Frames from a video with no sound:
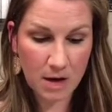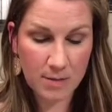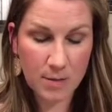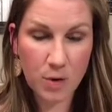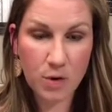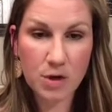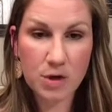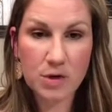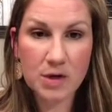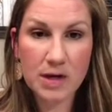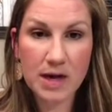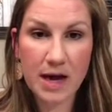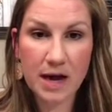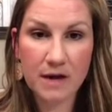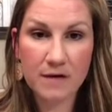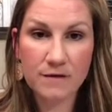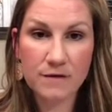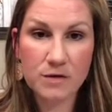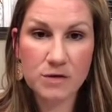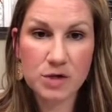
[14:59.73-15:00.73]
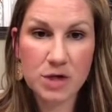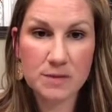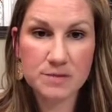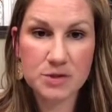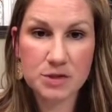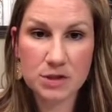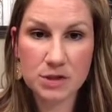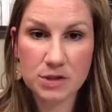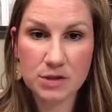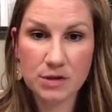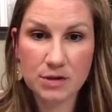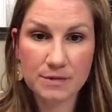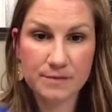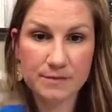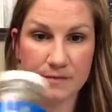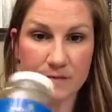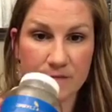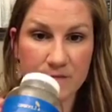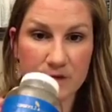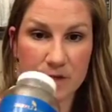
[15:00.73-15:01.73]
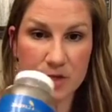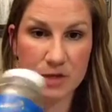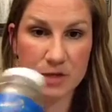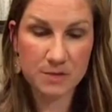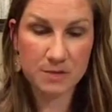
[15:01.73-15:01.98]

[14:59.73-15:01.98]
or you can add a few drops to your vegetable